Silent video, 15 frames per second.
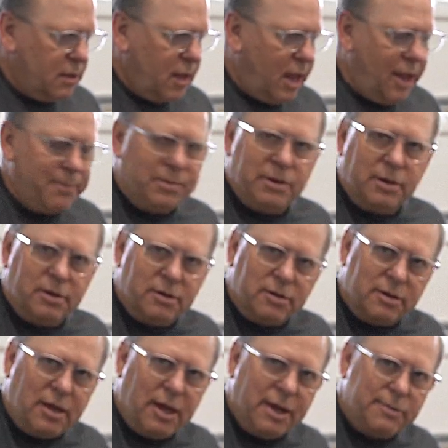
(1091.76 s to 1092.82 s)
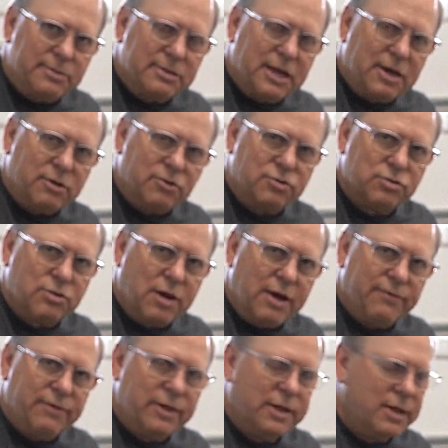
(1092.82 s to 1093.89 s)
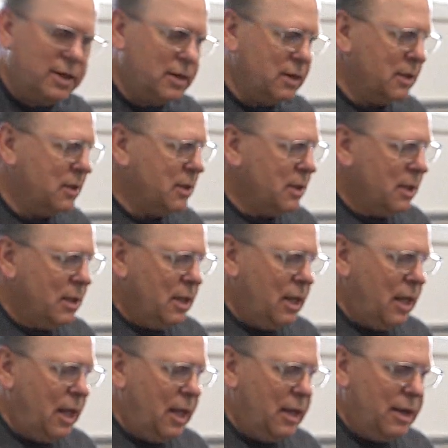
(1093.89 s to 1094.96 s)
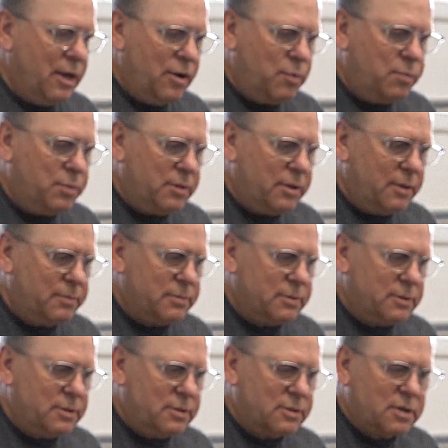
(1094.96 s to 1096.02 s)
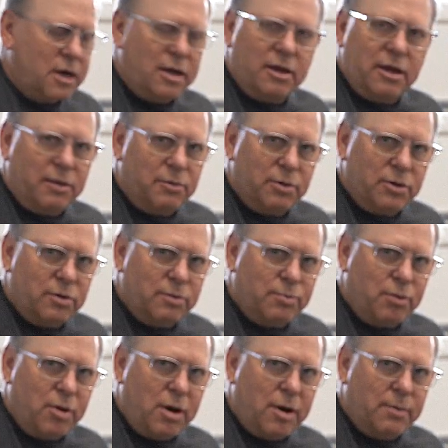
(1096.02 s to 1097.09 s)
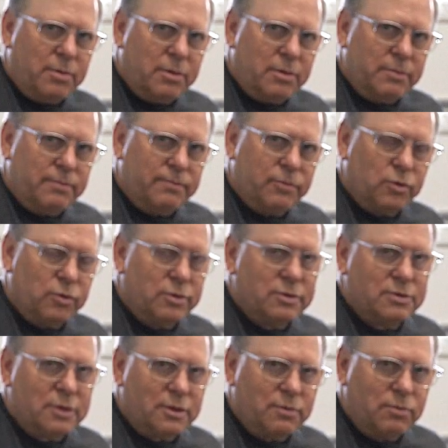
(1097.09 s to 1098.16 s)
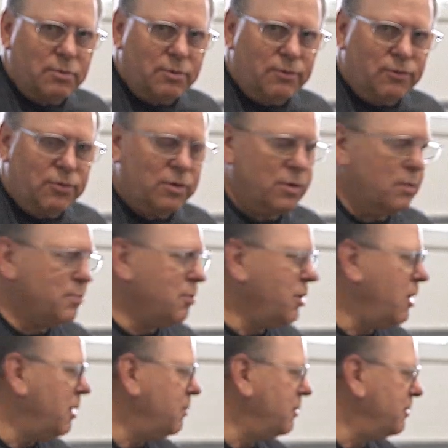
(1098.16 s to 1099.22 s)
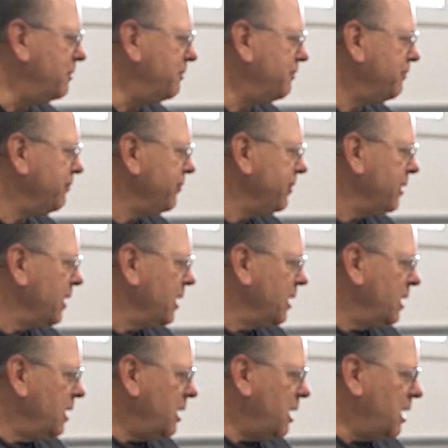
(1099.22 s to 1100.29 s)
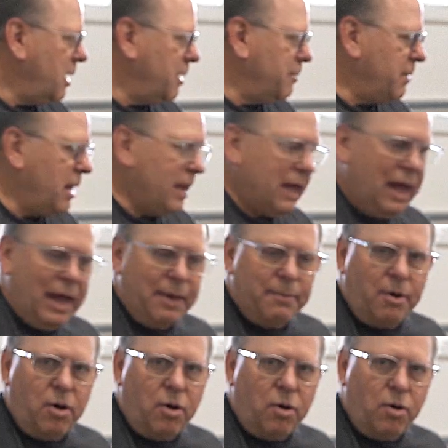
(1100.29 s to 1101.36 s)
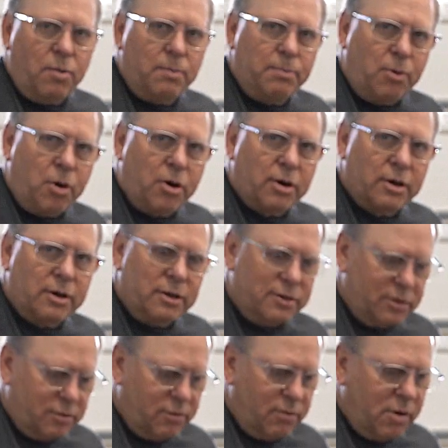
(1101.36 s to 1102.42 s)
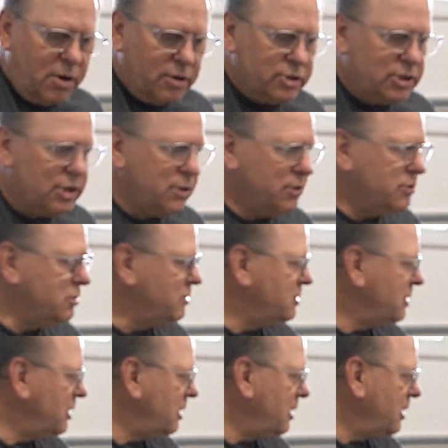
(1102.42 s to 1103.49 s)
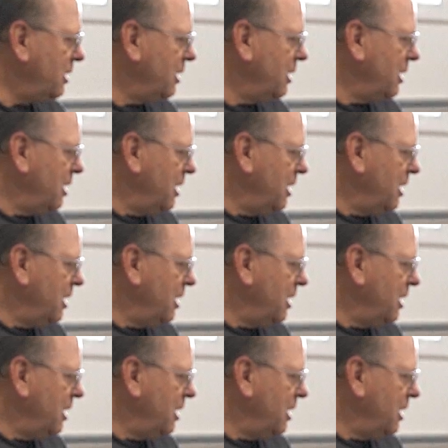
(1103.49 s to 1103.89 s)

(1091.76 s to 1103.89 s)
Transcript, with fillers: happened the other day. I was out driving it and I opened up the skylight with no problem or the sunroof with no problem. Um, I came home, parked it in the garage here as you see,